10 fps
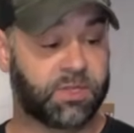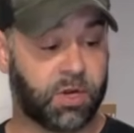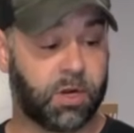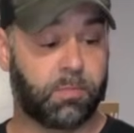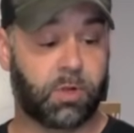
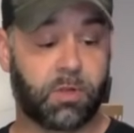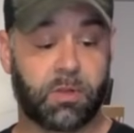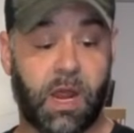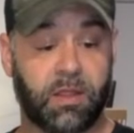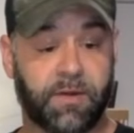
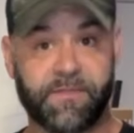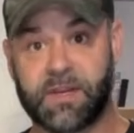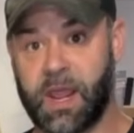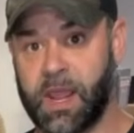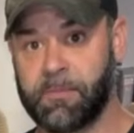durable, I love the
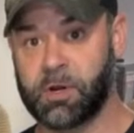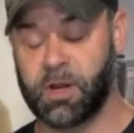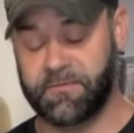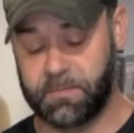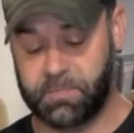diameter
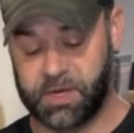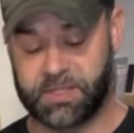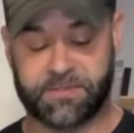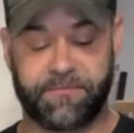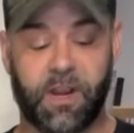of it, but
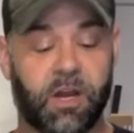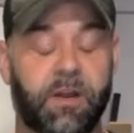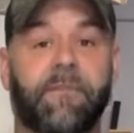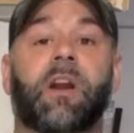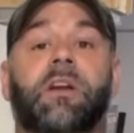it's
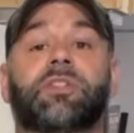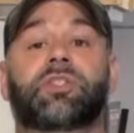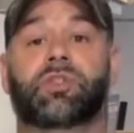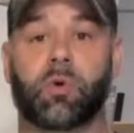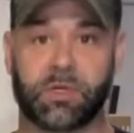very, very
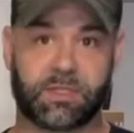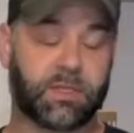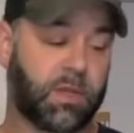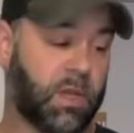short.